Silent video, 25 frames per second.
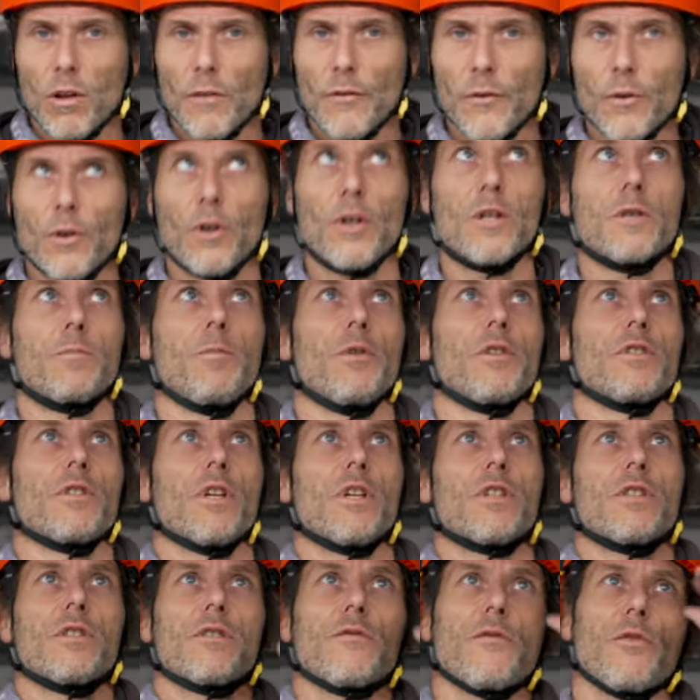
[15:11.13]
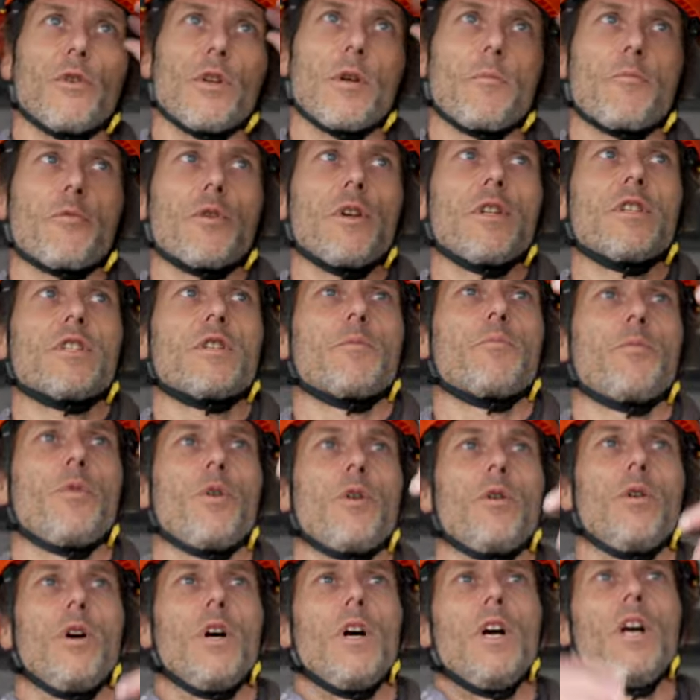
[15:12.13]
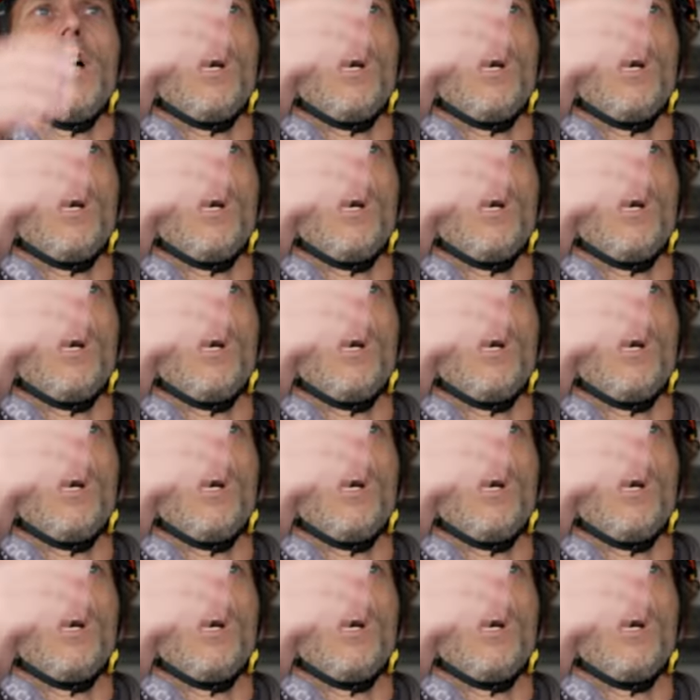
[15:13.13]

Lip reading: of course, but just for the principle,